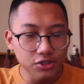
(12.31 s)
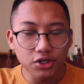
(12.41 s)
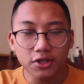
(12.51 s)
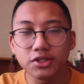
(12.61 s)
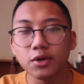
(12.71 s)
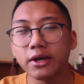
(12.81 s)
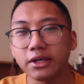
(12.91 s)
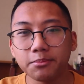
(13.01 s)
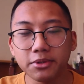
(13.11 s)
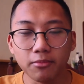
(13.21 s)
just so I
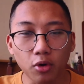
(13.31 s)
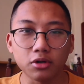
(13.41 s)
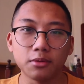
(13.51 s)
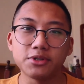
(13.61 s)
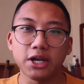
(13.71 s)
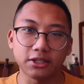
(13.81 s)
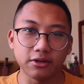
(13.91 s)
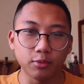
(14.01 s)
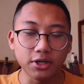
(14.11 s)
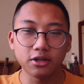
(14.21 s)
can be more
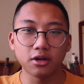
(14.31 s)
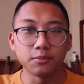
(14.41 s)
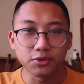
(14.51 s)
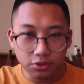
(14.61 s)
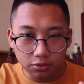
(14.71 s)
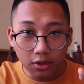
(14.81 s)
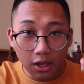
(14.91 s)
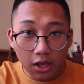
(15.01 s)
objective when it comes to